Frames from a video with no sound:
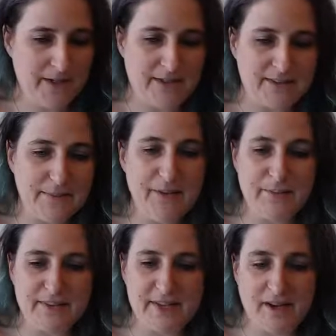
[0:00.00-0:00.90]
Now, some
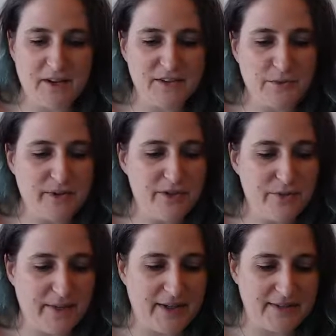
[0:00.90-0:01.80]
people say, and also with you,
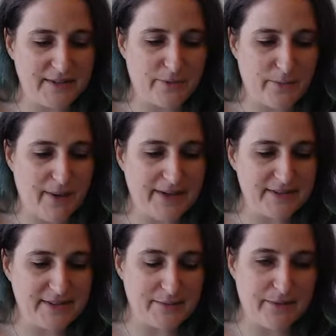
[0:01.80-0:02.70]
because it
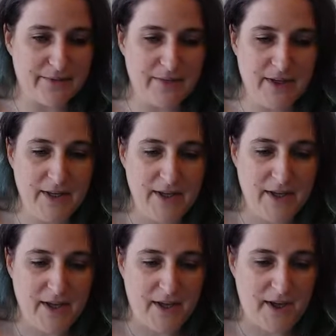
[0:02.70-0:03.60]
reminds them of
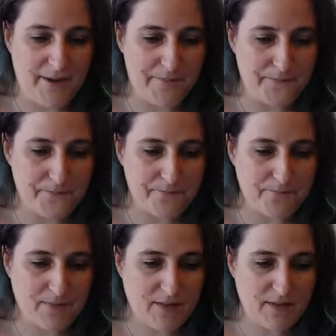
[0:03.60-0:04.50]

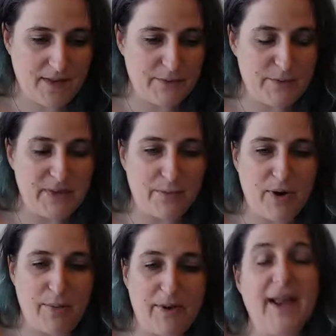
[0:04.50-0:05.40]
that would be the
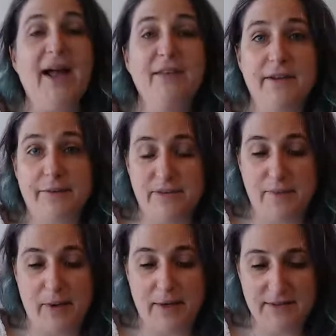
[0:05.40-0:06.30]
proper Catholic
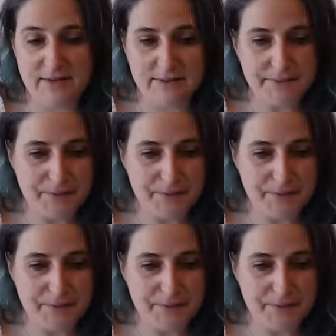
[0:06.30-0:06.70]
response.